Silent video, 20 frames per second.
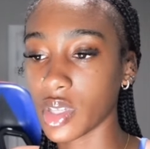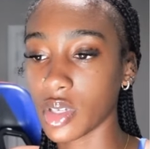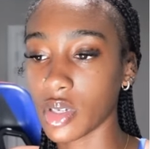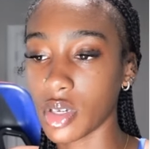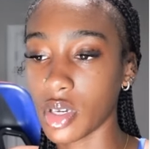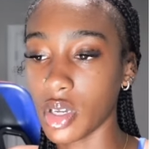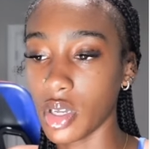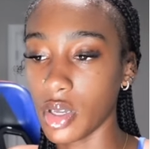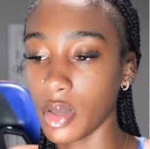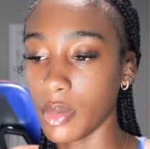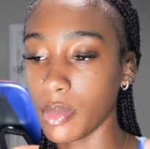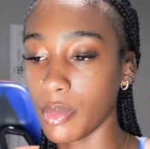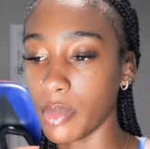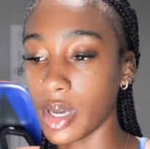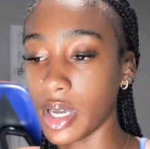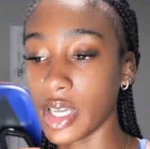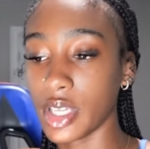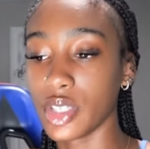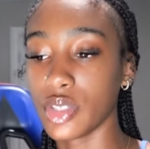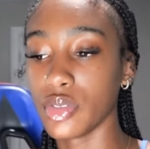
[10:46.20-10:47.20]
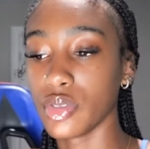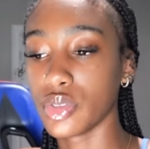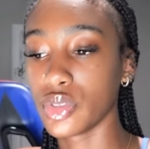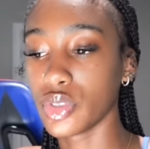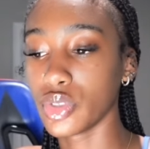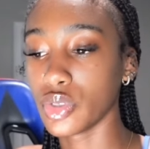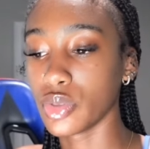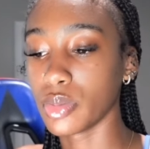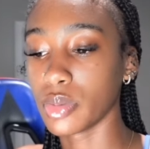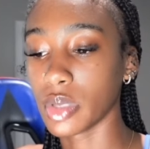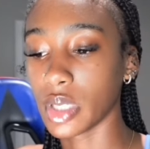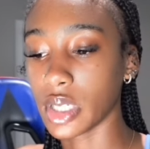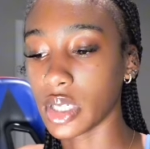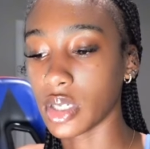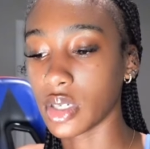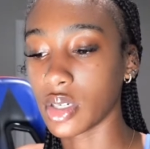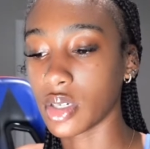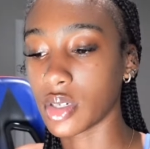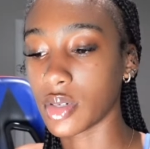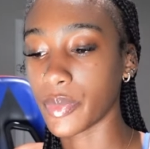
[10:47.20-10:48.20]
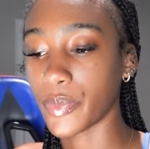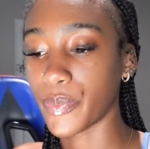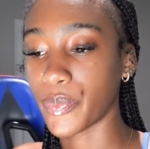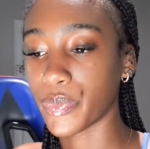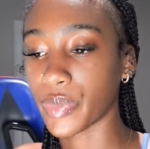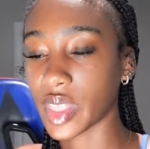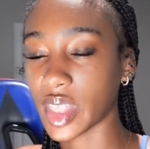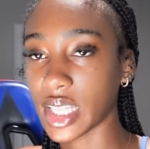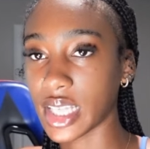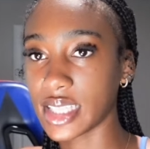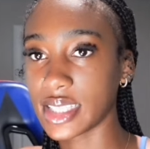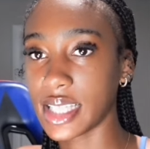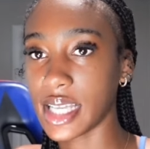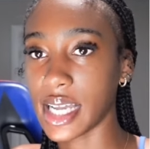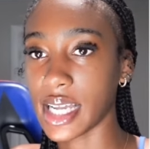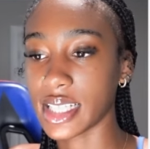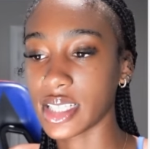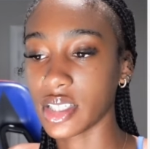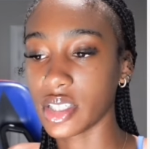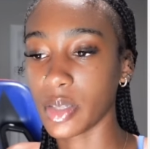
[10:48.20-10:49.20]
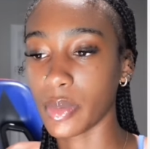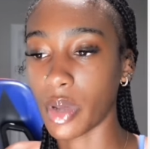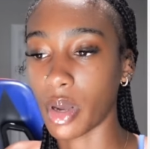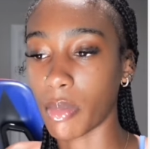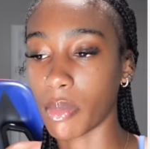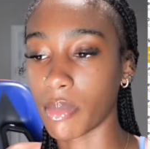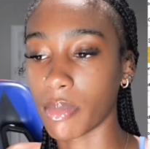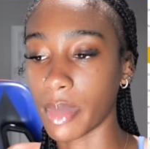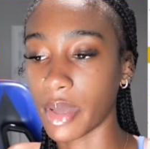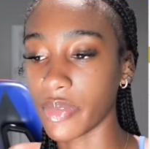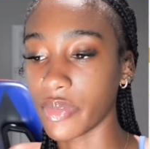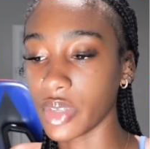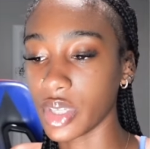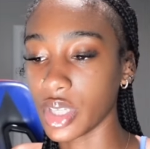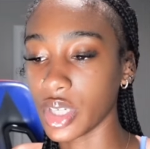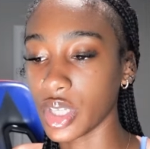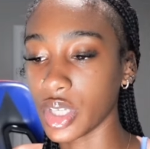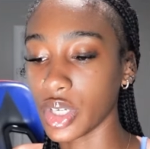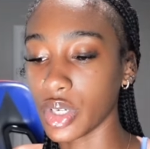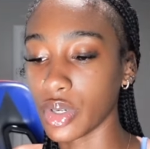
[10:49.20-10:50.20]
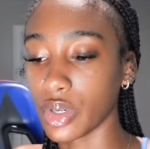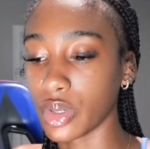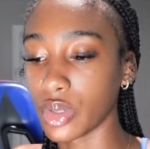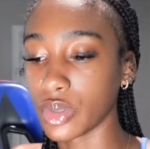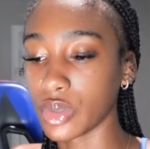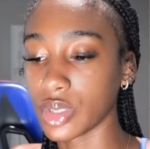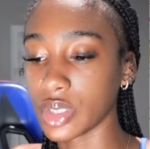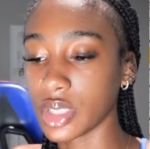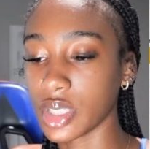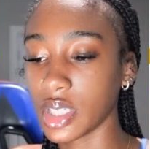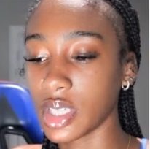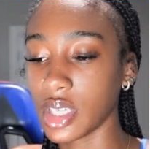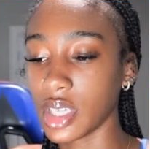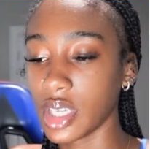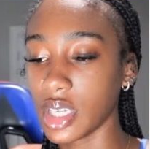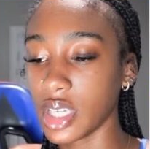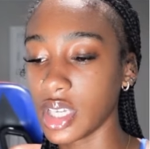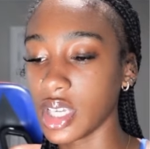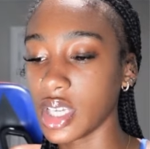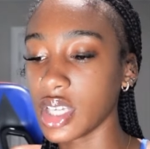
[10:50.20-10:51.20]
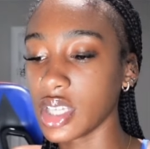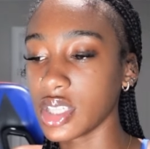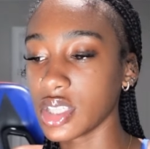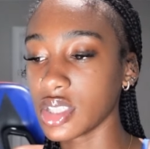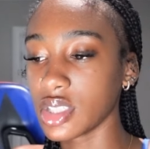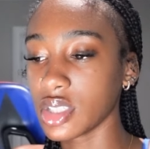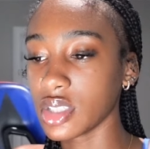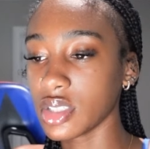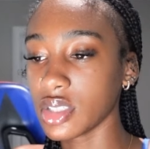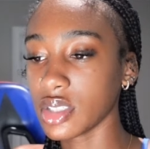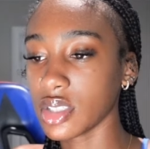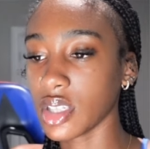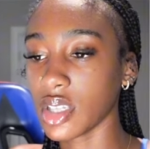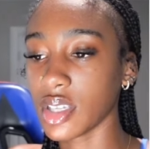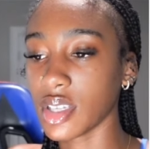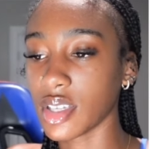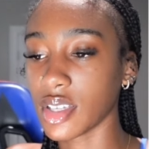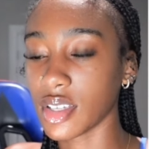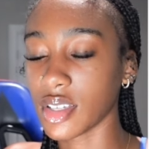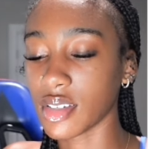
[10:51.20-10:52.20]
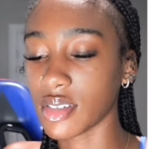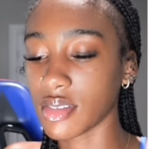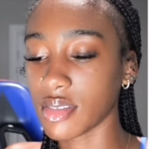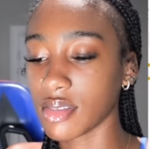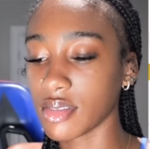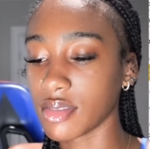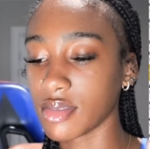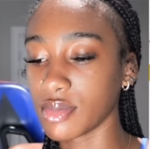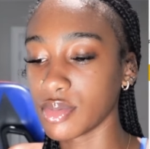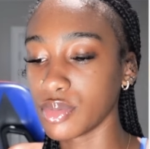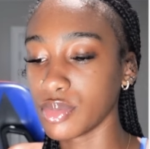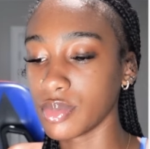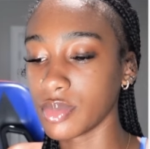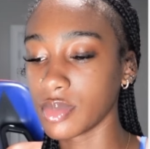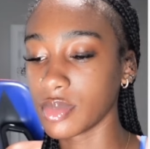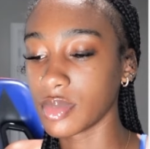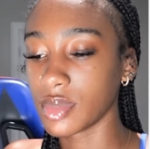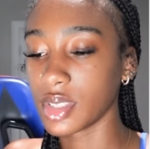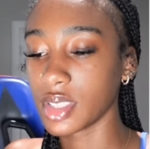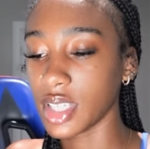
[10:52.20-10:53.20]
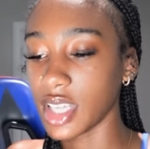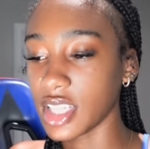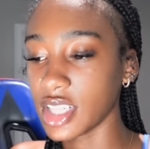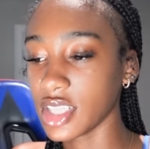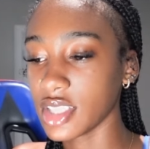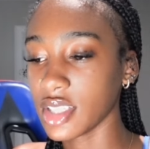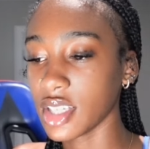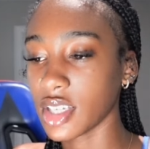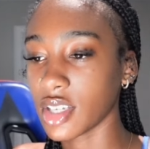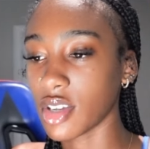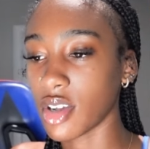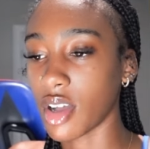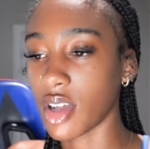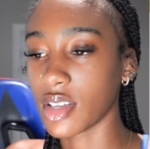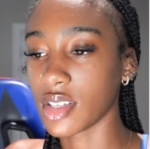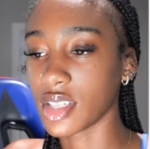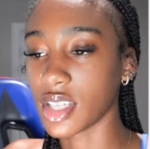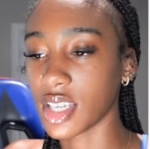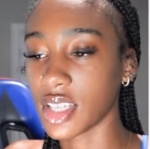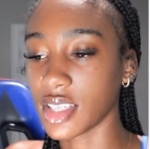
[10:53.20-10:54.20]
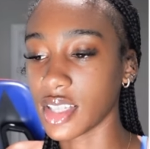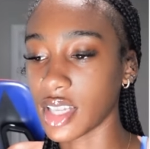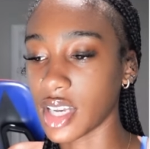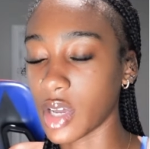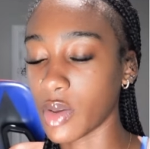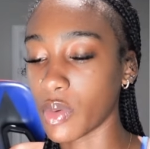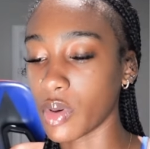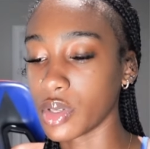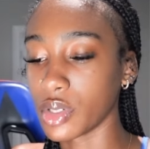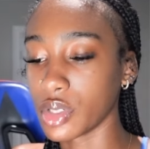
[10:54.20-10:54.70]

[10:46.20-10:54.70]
on my YouTube like text at the bottom of my videos and just like and just like content that I want